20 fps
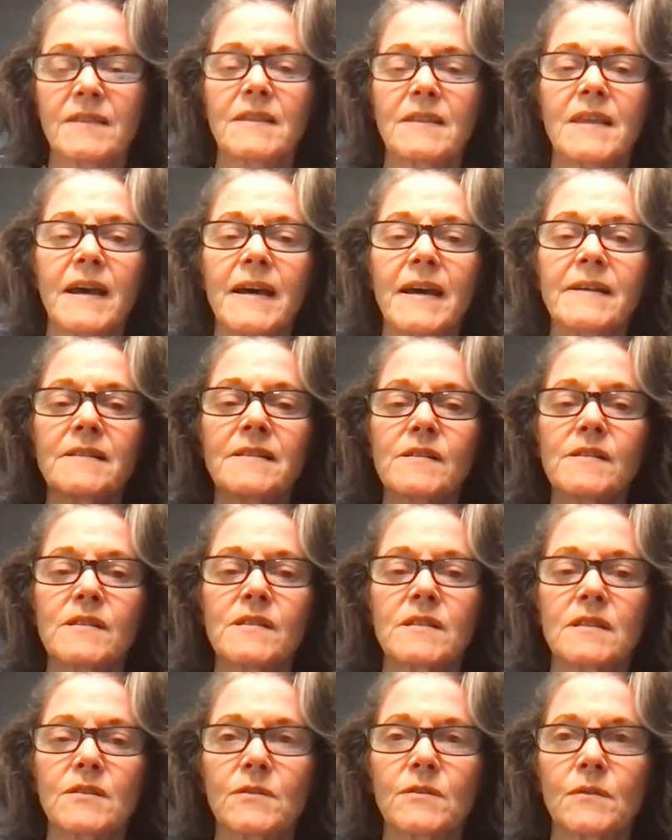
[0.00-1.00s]
That is
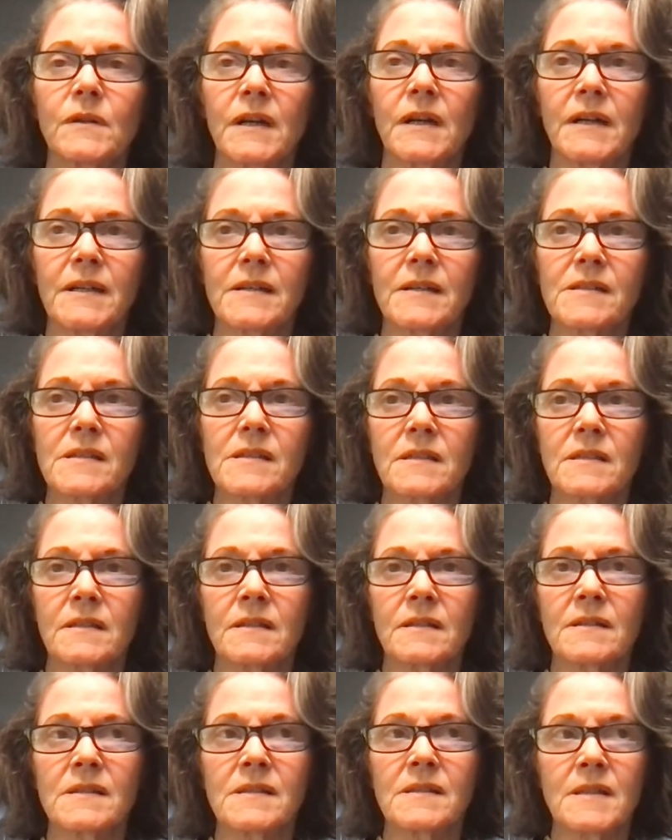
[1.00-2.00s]
to us an
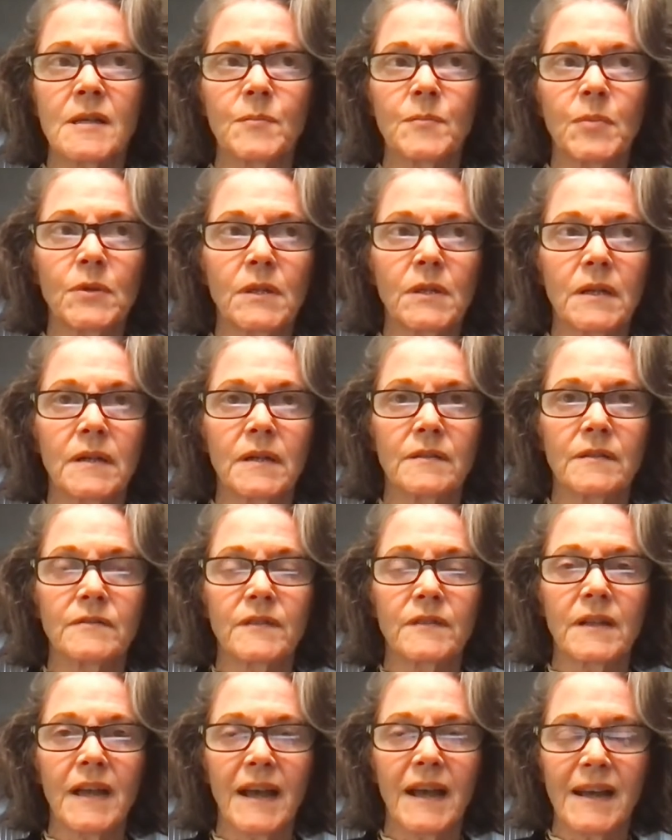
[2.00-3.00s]
example of
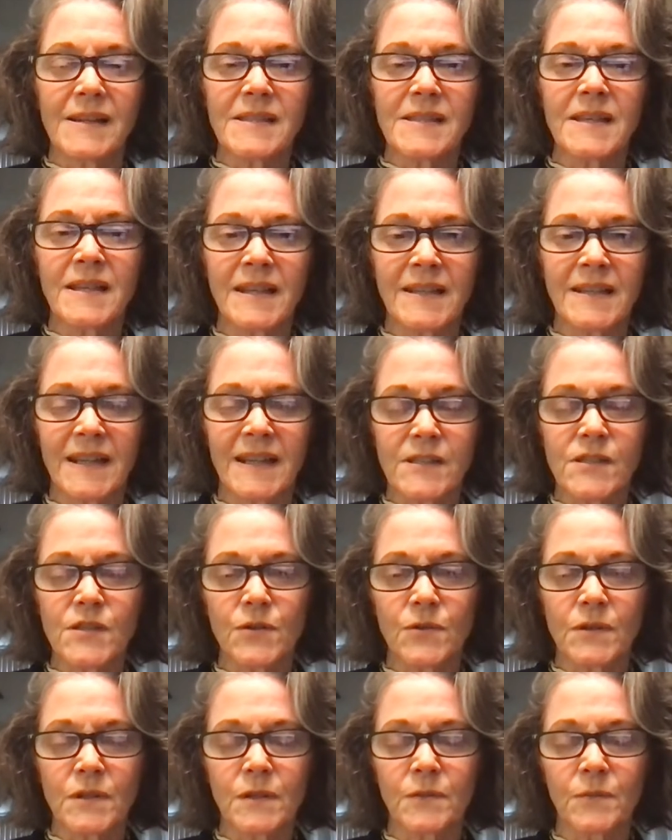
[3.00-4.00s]
asking and
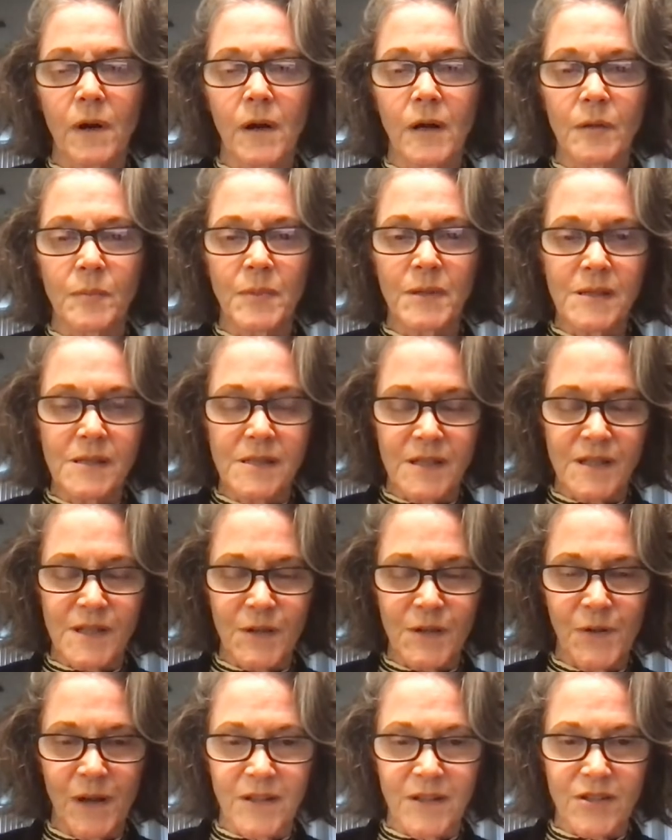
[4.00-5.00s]
answering the wrong business
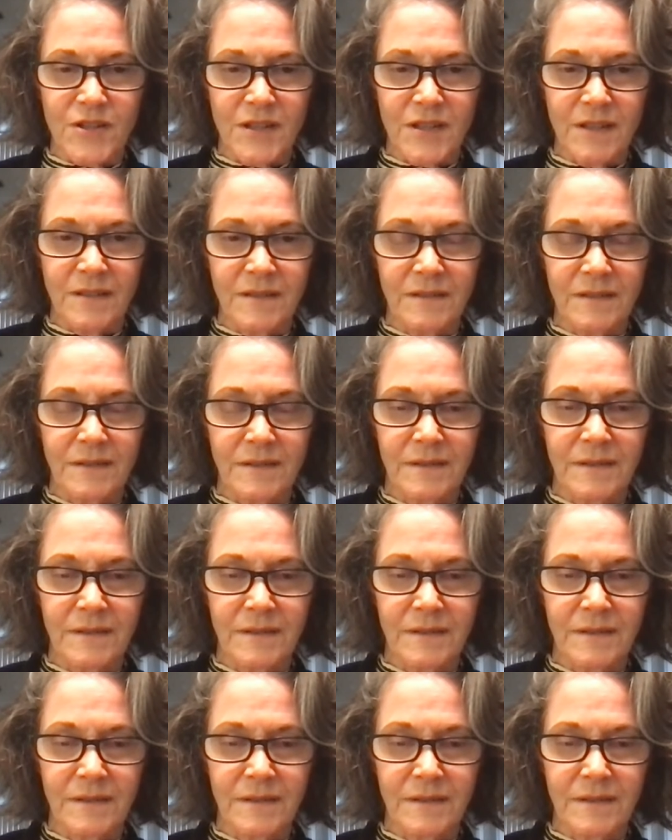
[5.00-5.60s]
question.